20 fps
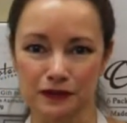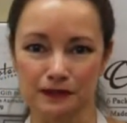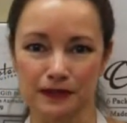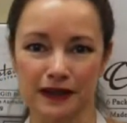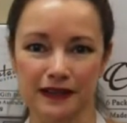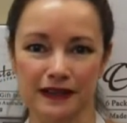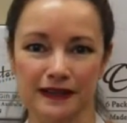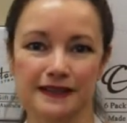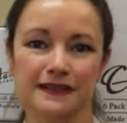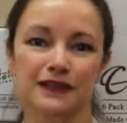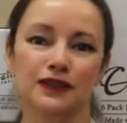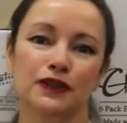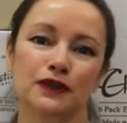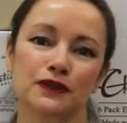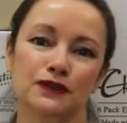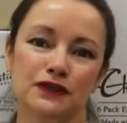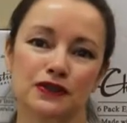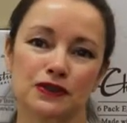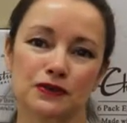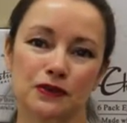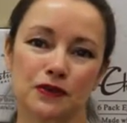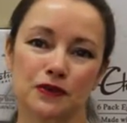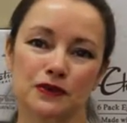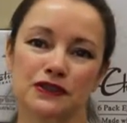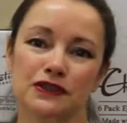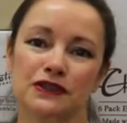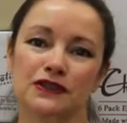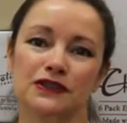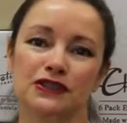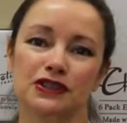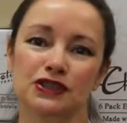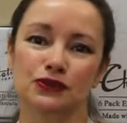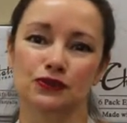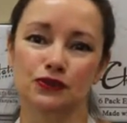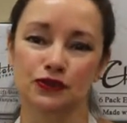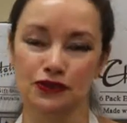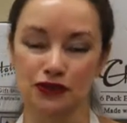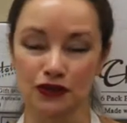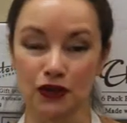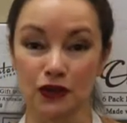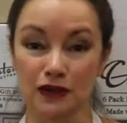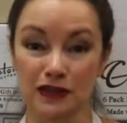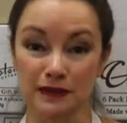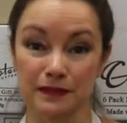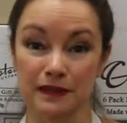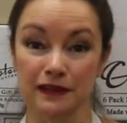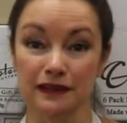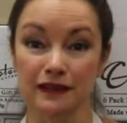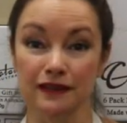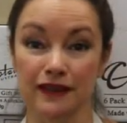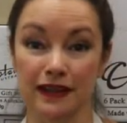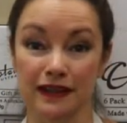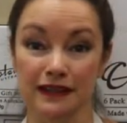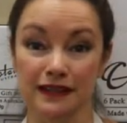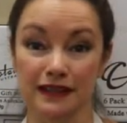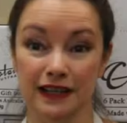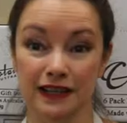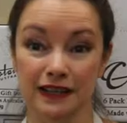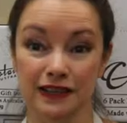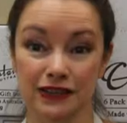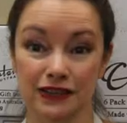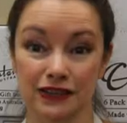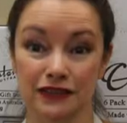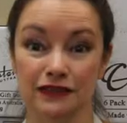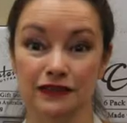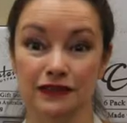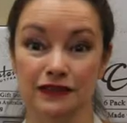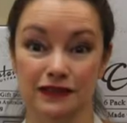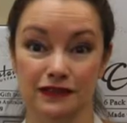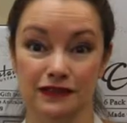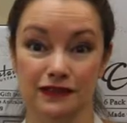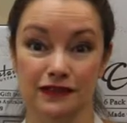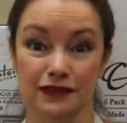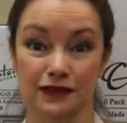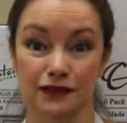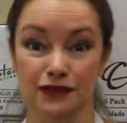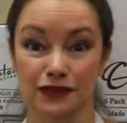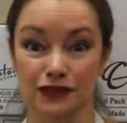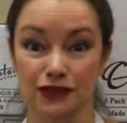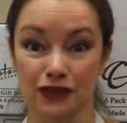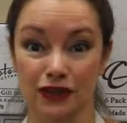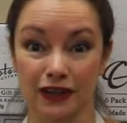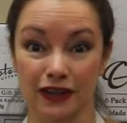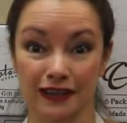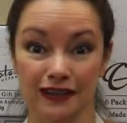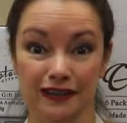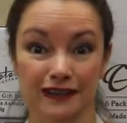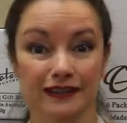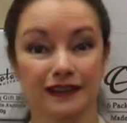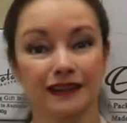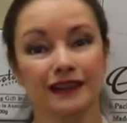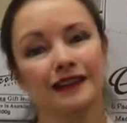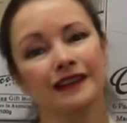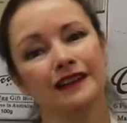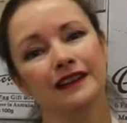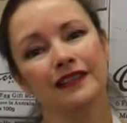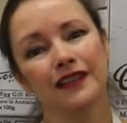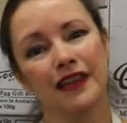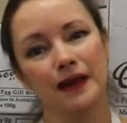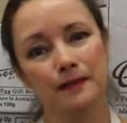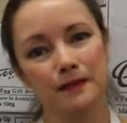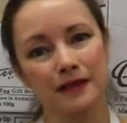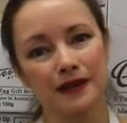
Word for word: Bunnies goes towards the Children's Hospital Foundation of Australia. That